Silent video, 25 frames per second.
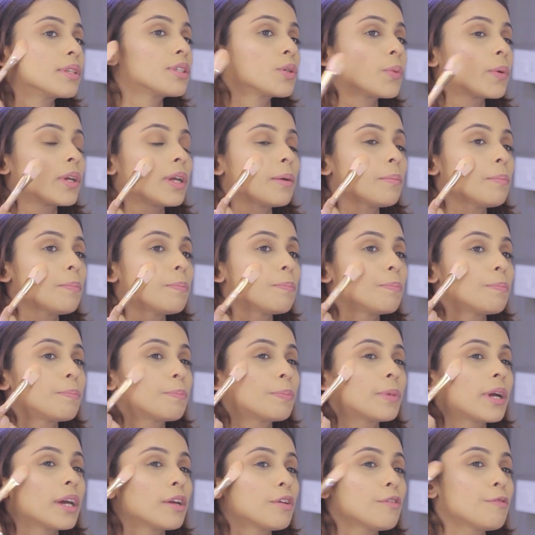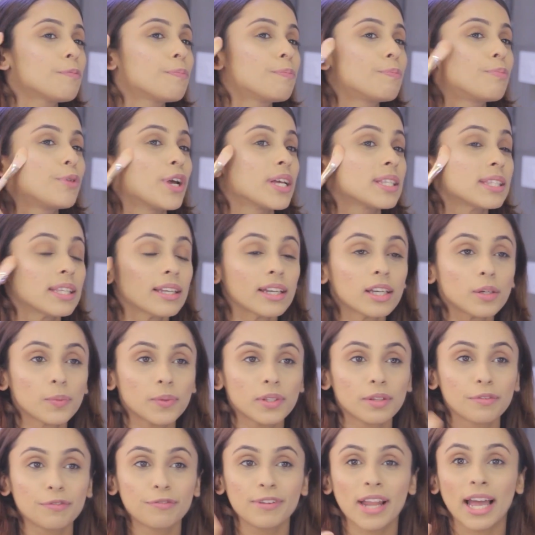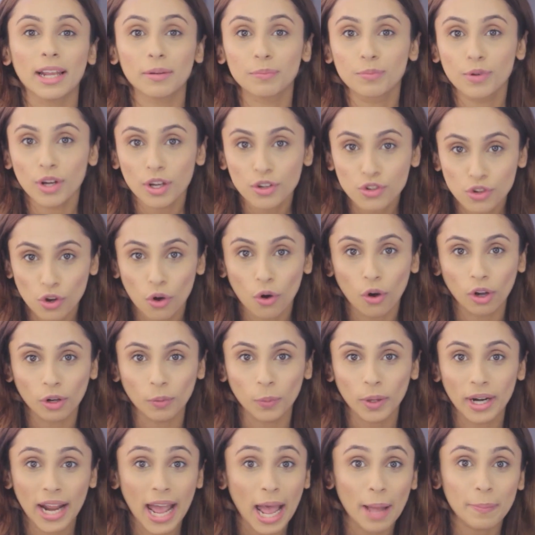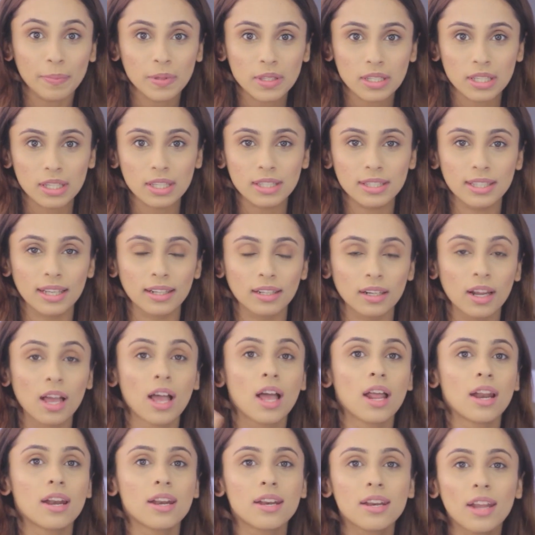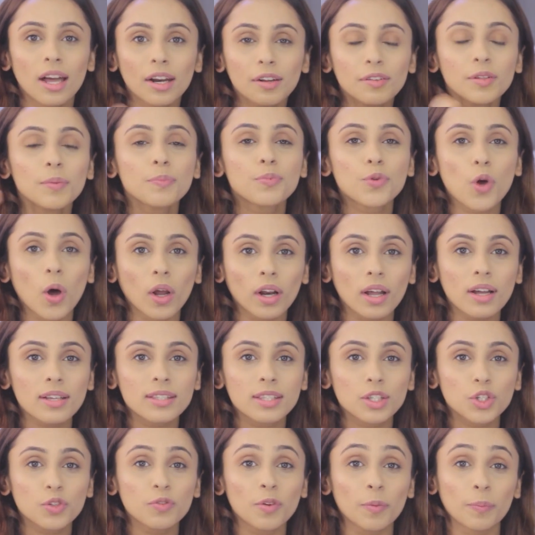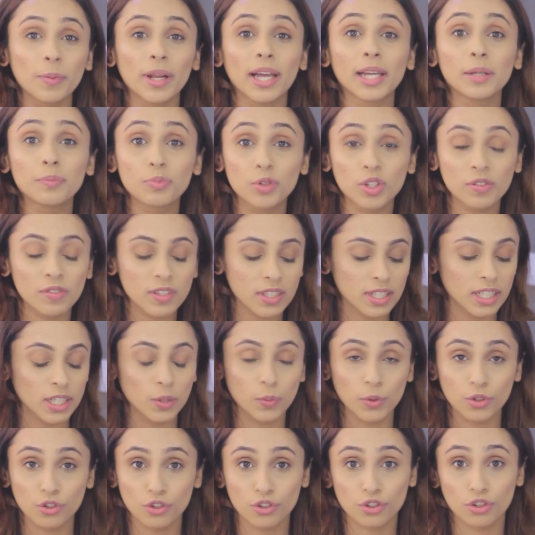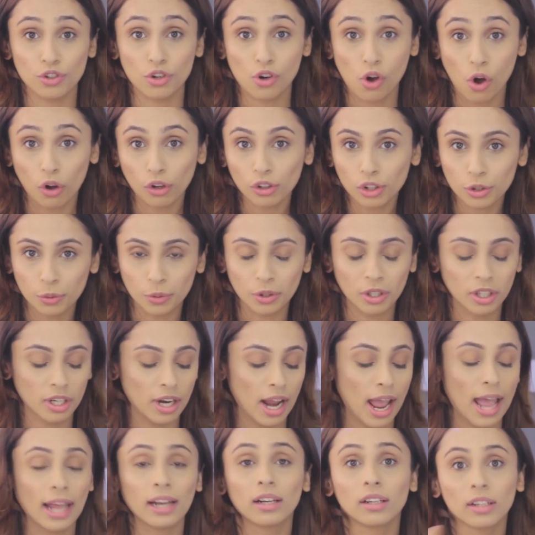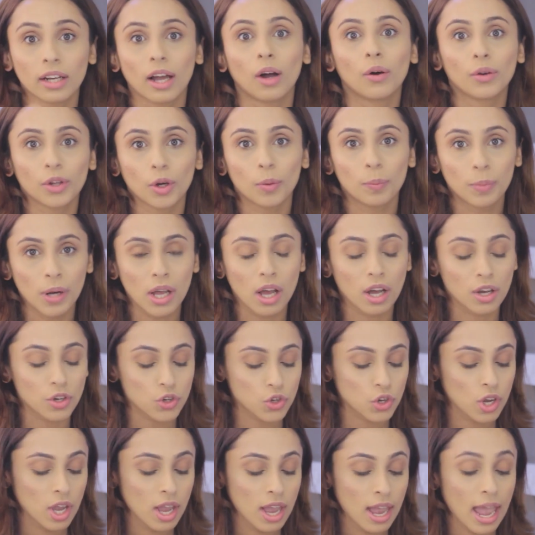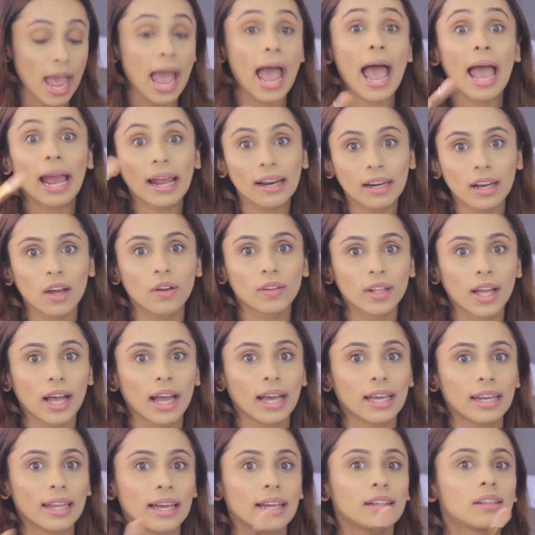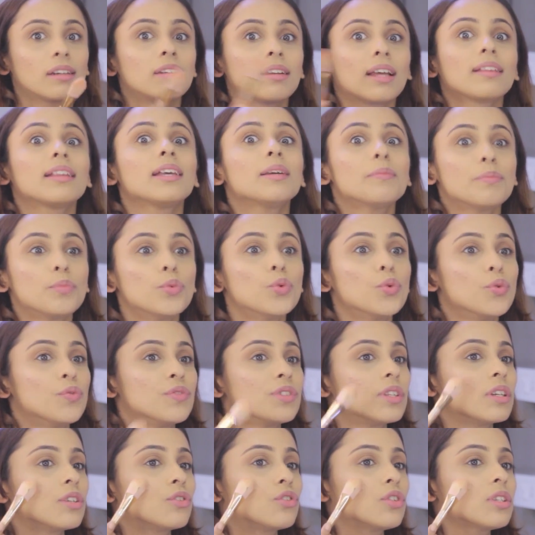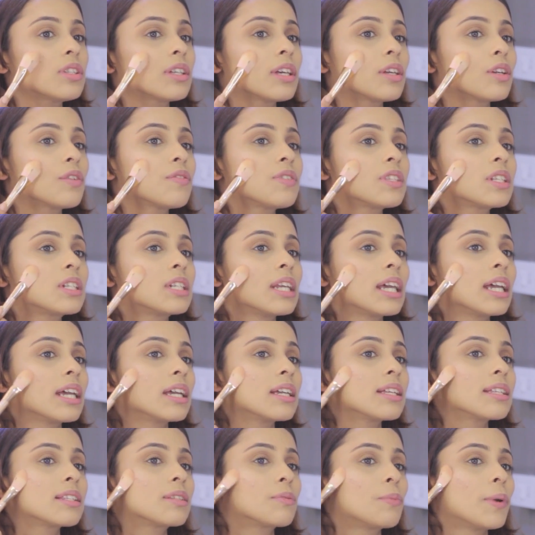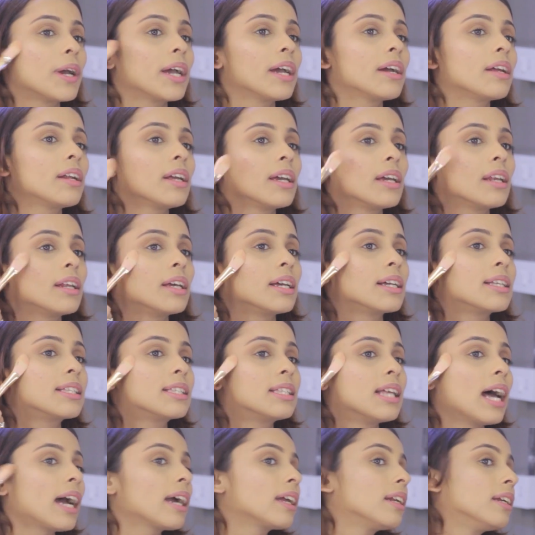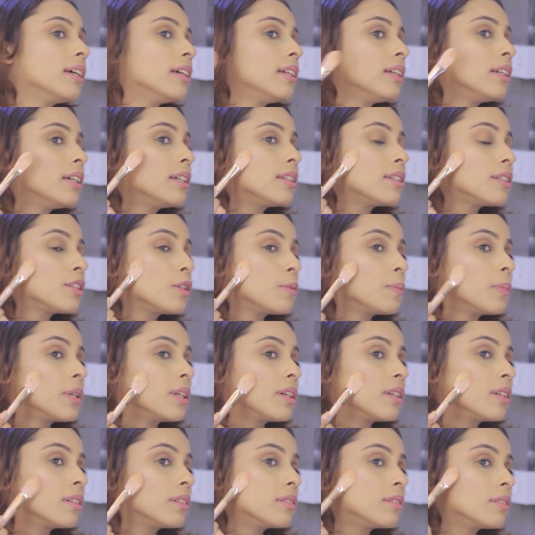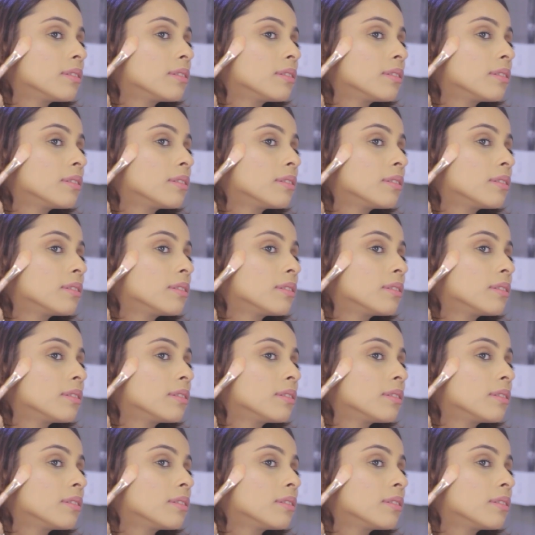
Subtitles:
So when I'm kind of pressing it with a flat brush on, what happens is that none of the products that you've applied previously, which is your contour and now your blush, and now the highlighter, nothing moves. It just kind of stays where it exactly needs to be.